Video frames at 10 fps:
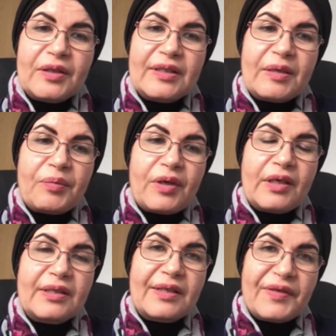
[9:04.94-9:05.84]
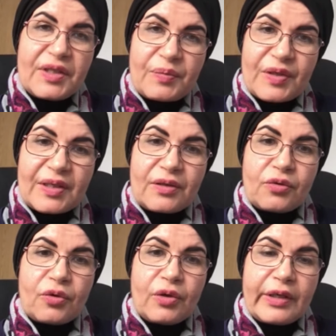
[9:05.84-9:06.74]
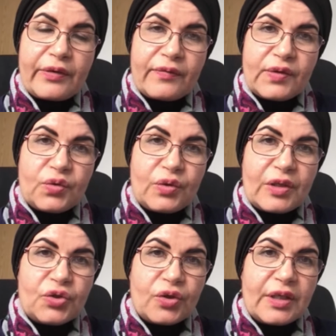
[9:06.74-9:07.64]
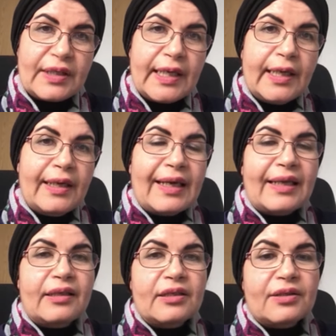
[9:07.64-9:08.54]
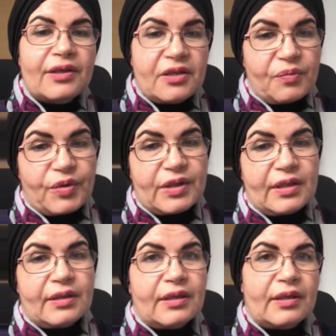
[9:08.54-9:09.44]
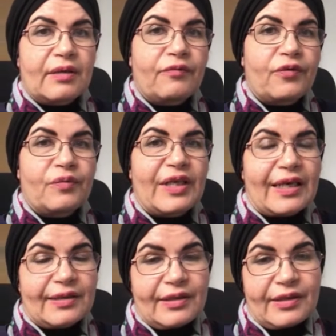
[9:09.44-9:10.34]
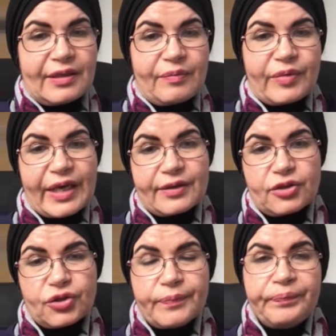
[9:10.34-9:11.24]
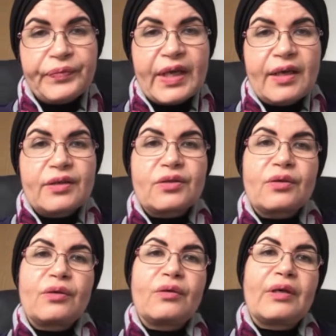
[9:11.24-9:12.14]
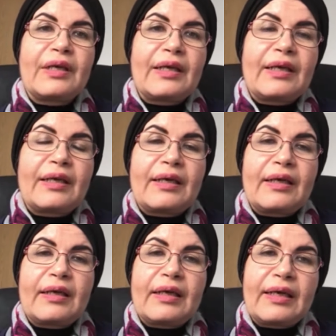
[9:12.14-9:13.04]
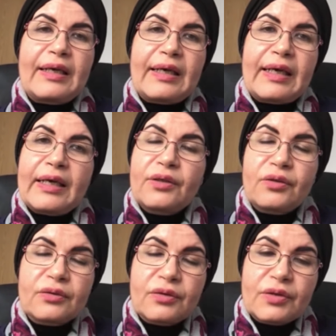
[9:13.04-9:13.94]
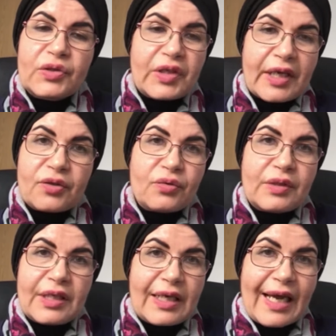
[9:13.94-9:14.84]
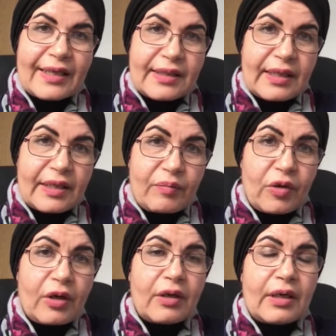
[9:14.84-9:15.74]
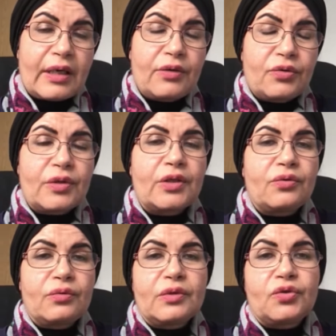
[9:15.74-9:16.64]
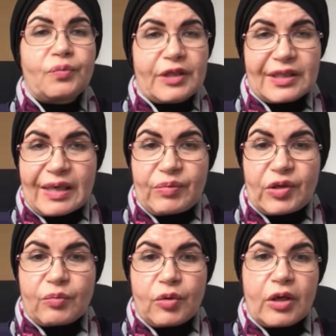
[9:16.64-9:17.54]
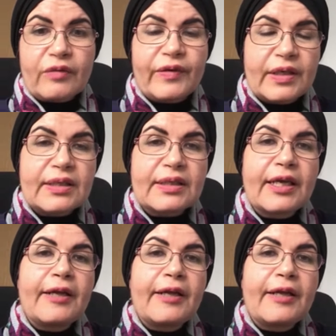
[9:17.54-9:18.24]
supplies 70% only of the shoulder joint, and there is 30% that come from the axillary branch. So I don't go straight to the axillary block. I usually do the suprascapular block first.